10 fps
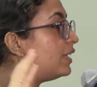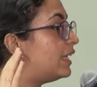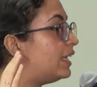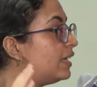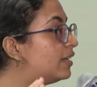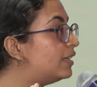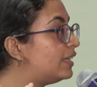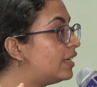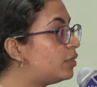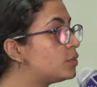filigree,
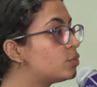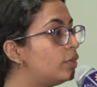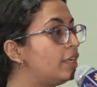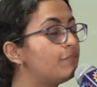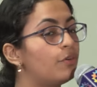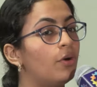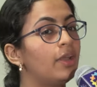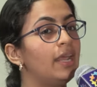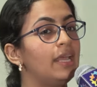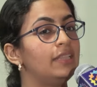earlier it was only
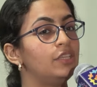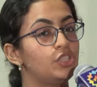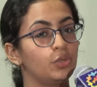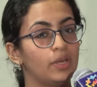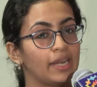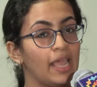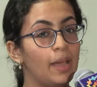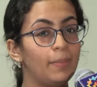for the jewelry.